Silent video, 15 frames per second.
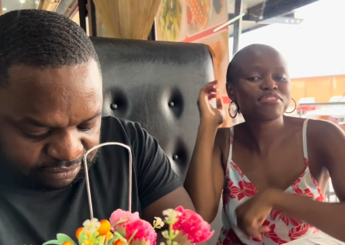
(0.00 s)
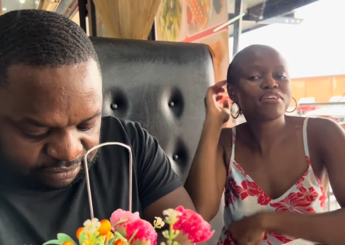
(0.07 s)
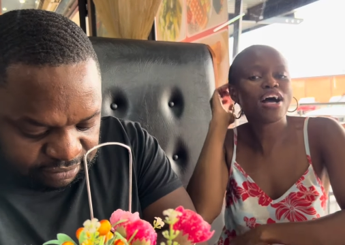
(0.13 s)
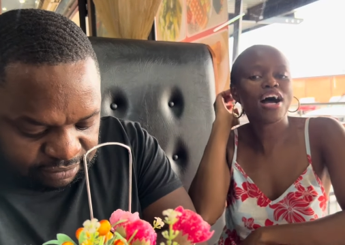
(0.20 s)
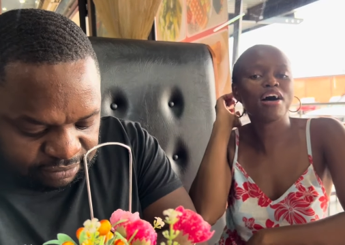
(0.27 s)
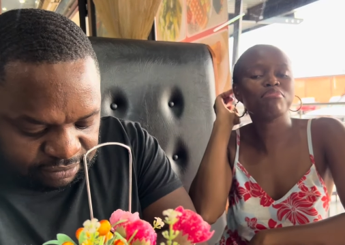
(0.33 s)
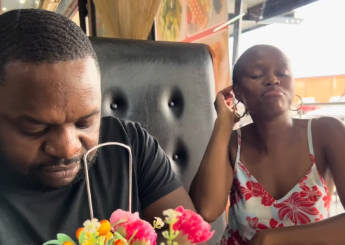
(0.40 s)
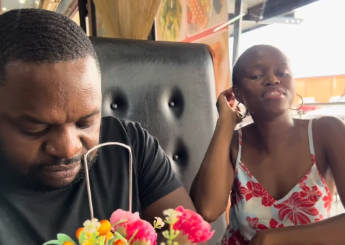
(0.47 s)

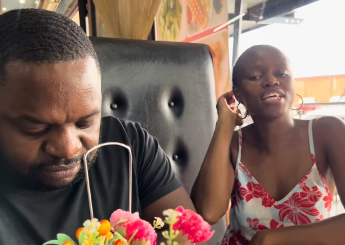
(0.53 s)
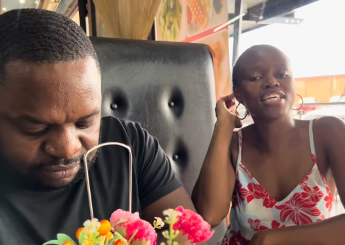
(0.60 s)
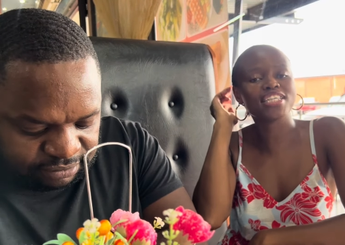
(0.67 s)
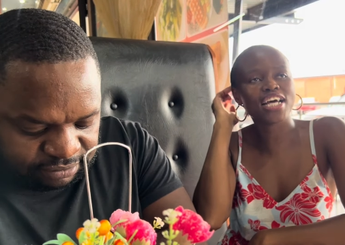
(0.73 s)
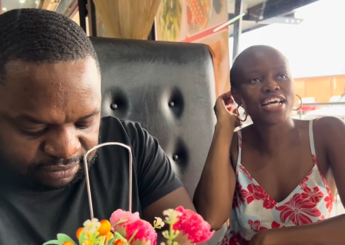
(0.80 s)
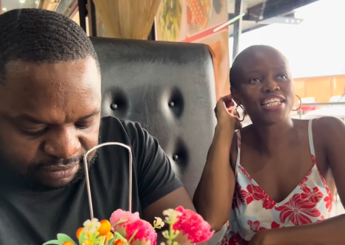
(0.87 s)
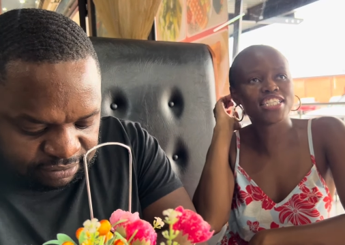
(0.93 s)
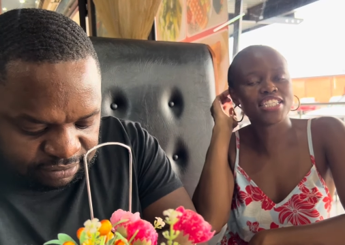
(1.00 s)
Speaker 1: um, date
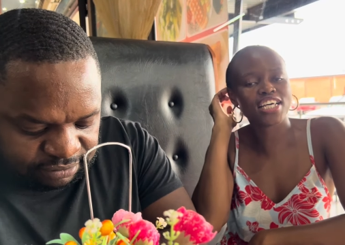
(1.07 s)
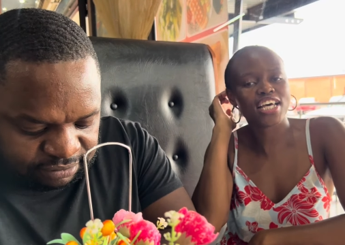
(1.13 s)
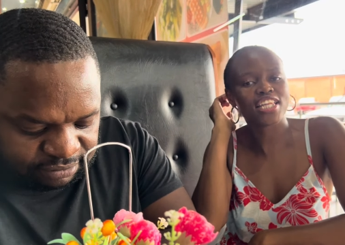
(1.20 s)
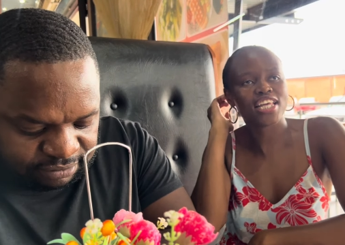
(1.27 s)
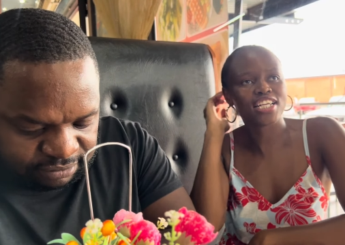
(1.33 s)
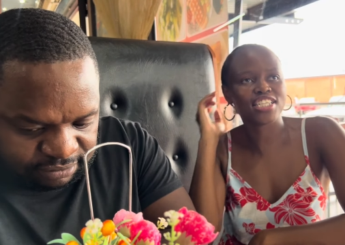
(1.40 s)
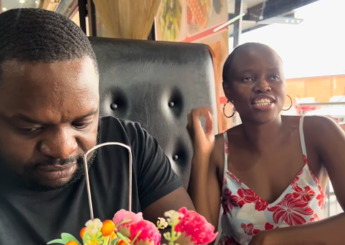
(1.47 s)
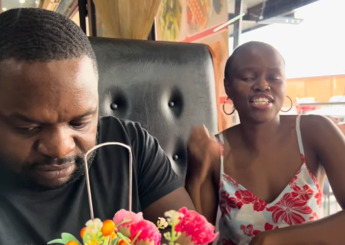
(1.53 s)
idea
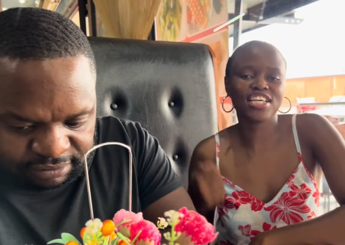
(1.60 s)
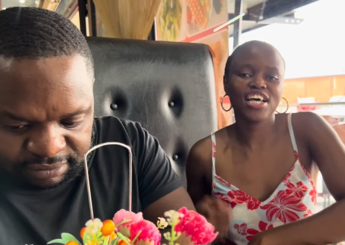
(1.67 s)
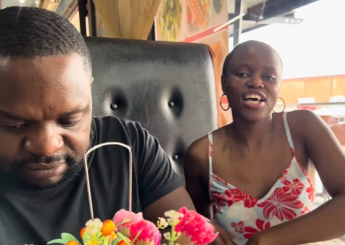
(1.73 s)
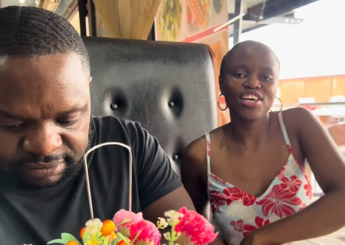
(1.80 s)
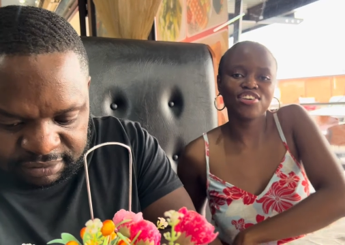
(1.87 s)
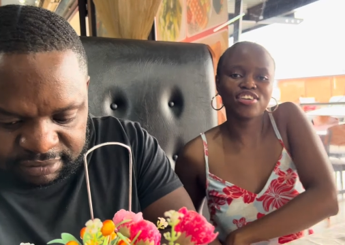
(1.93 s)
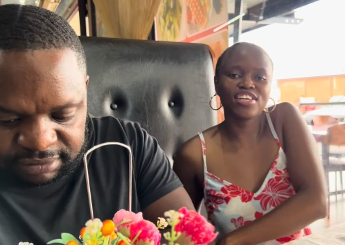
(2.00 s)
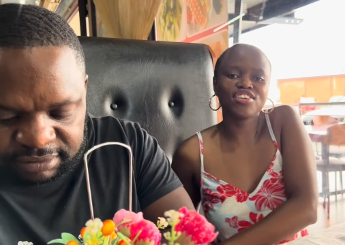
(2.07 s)
that you
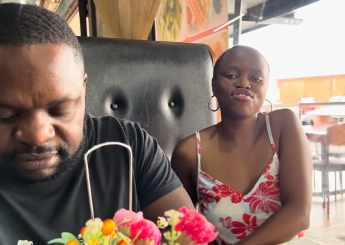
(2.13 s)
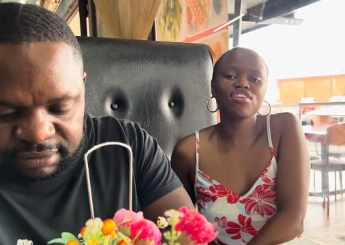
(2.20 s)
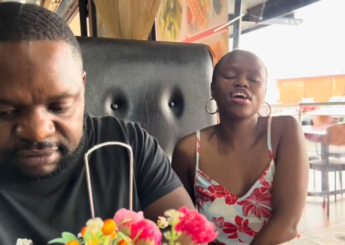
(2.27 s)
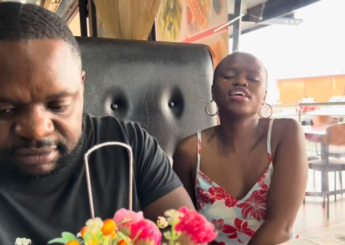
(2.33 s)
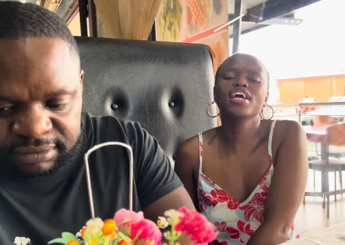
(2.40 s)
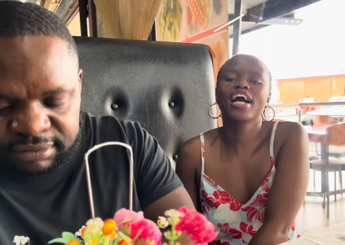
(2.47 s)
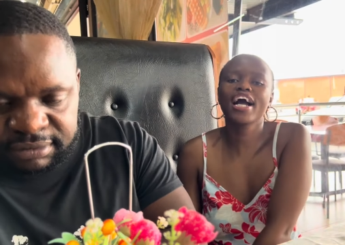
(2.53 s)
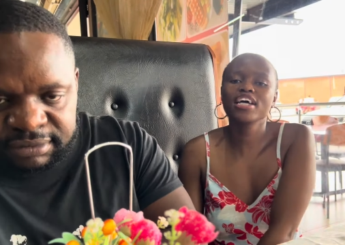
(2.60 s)
can try yeah
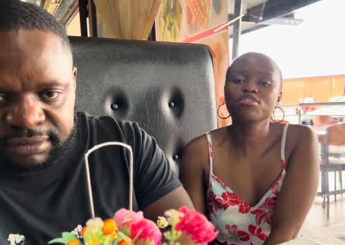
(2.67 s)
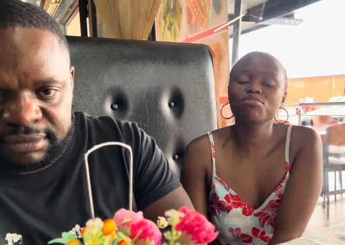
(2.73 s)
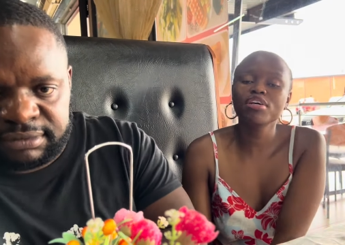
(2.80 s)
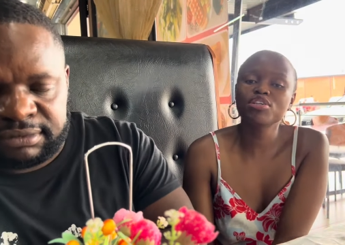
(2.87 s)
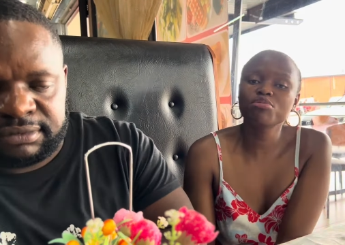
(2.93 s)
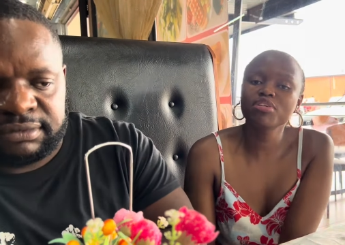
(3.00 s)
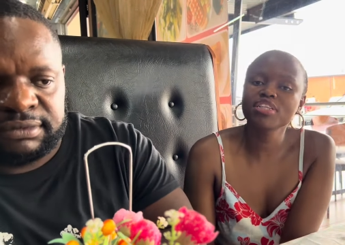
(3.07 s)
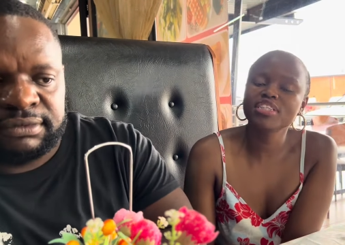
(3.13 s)
guys we're
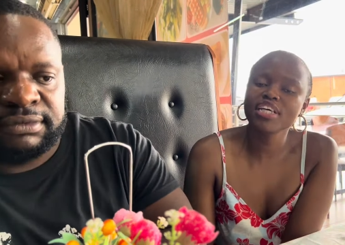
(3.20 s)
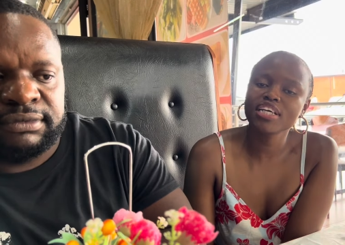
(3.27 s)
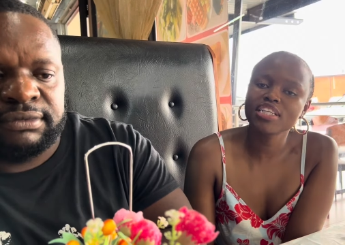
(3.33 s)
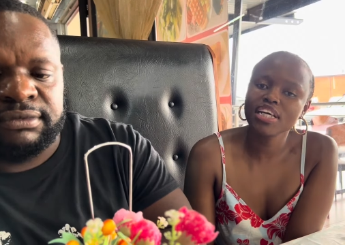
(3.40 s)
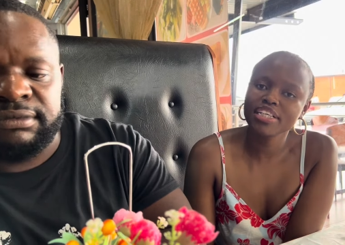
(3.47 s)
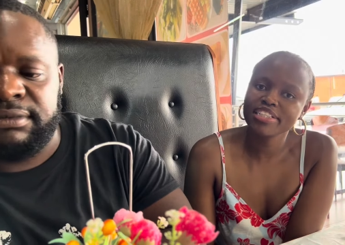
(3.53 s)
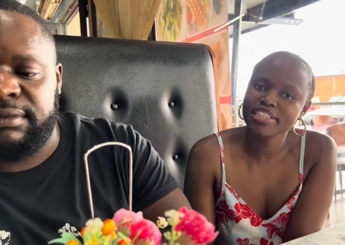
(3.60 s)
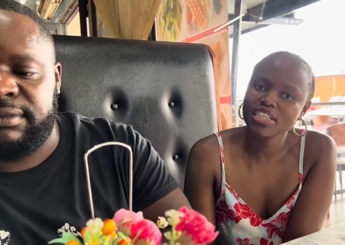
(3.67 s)
doing date
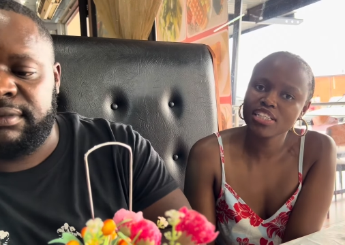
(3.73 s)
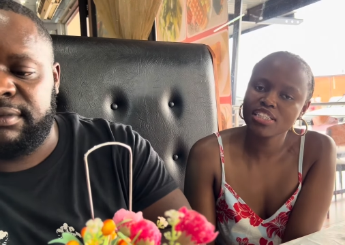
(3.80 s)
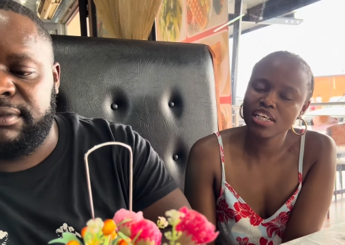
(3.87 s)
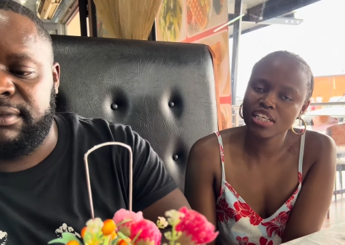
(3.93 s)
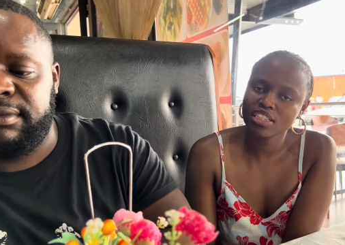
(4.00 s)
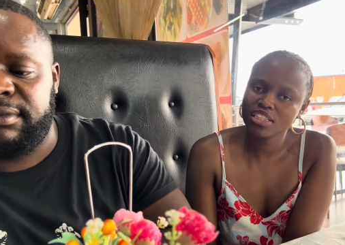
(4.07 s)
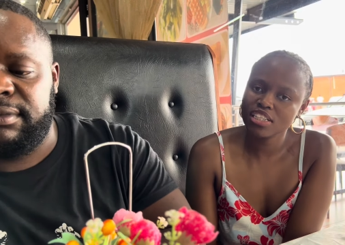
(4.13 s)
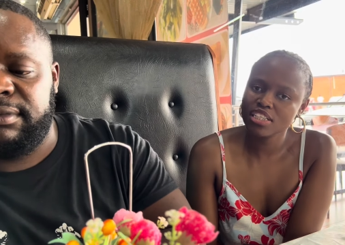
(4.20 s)
ideas
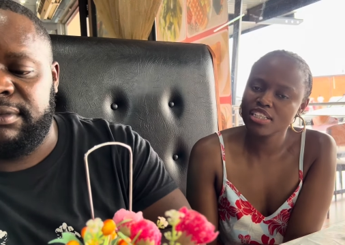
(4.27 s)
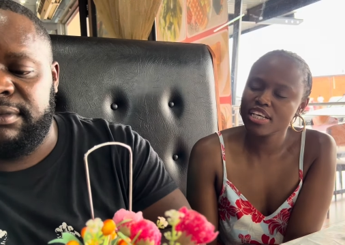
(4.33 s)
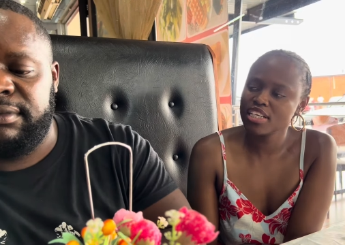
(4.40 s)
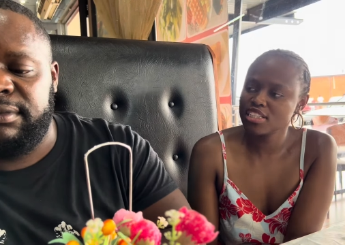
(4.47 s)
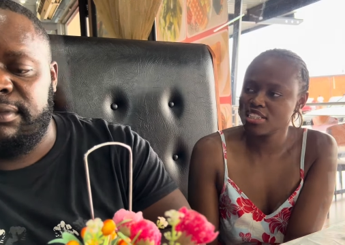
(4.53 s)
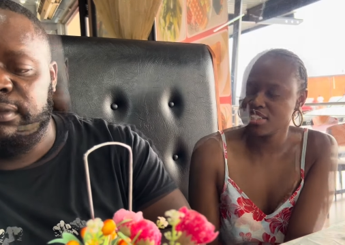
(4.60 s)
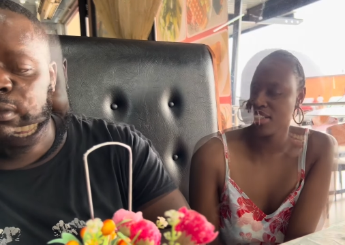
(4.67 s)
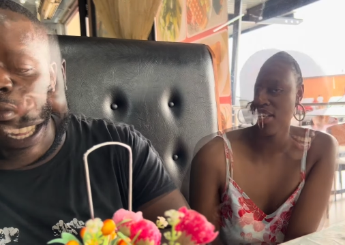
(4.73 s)
actually
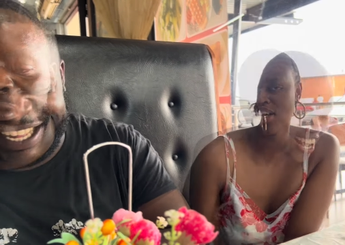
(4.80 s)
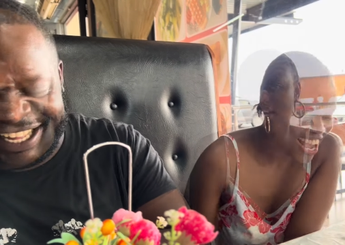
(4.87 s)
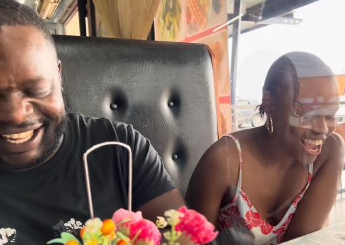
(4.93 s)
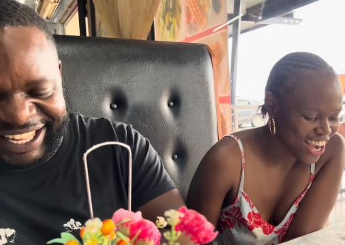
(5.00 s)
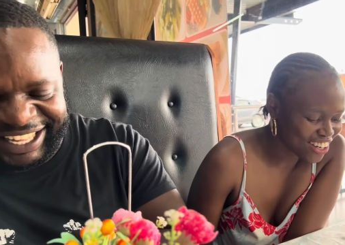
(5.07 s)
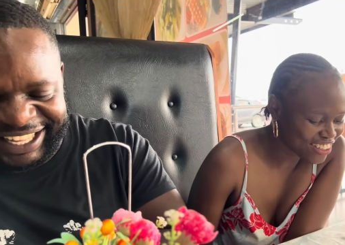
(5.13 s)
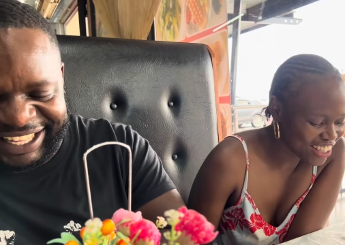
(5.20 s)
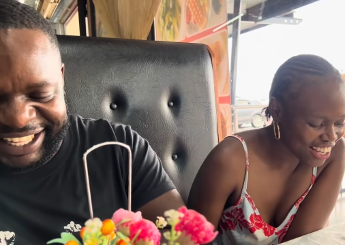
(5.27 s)
yes
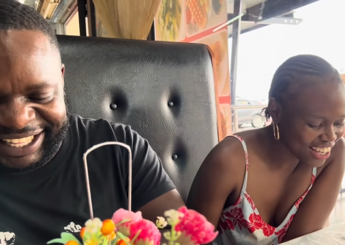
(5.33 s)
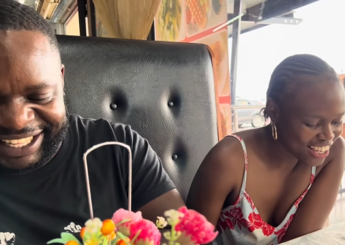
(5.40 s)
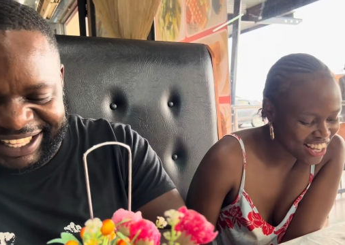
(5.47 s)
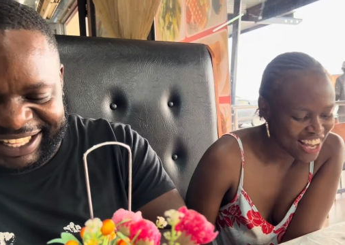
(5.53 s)
okay